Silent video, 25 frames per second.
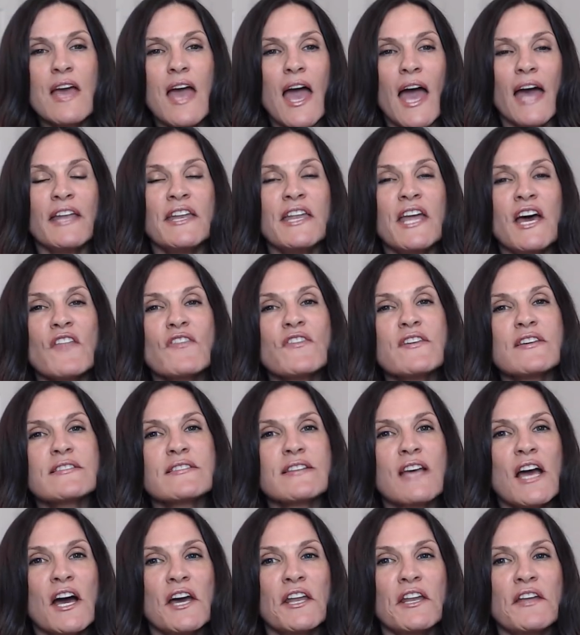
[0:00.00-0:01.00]
And now this
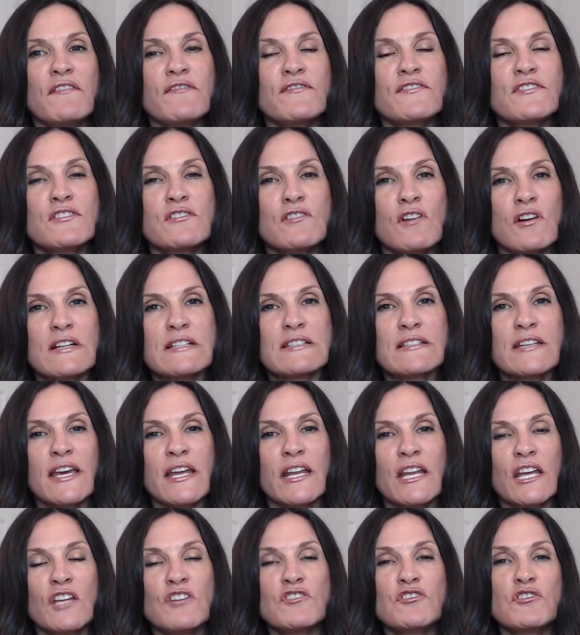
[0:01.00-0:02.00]
kind of starts
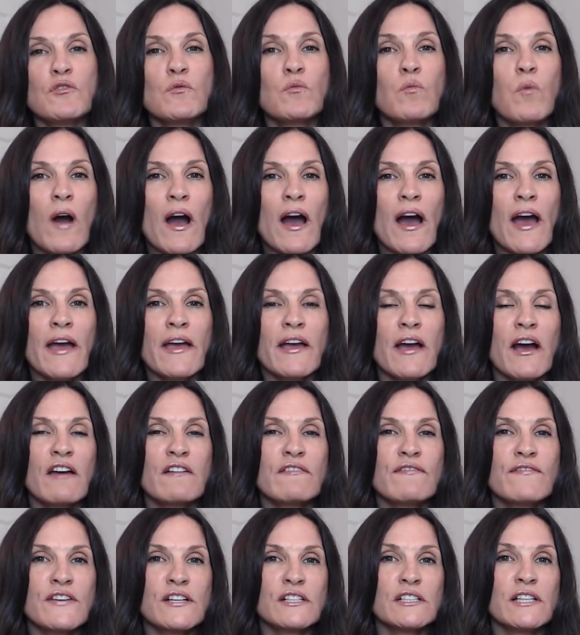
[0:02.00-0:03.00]
getting into why I
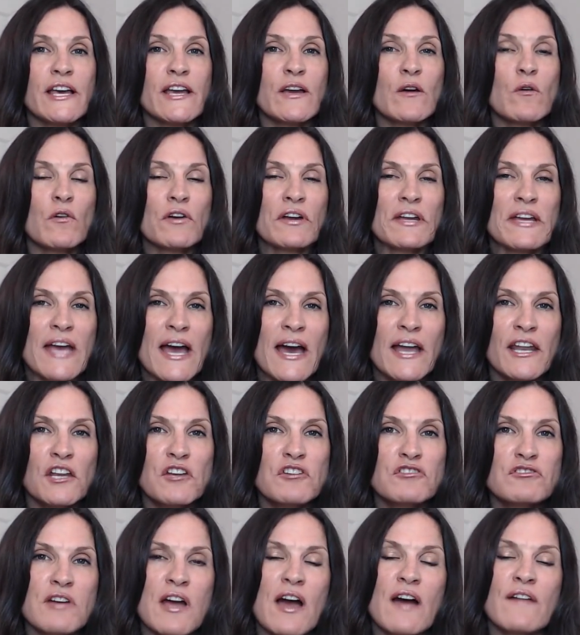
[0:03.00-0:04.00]
feel like organic
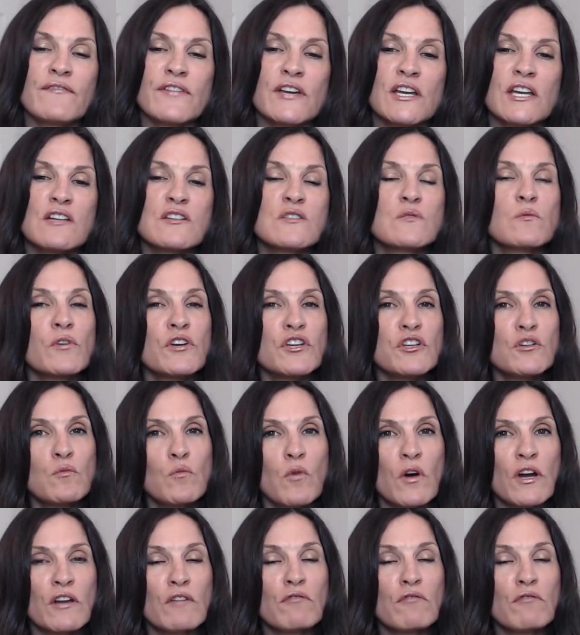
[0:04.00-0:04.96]
traffic is what you want to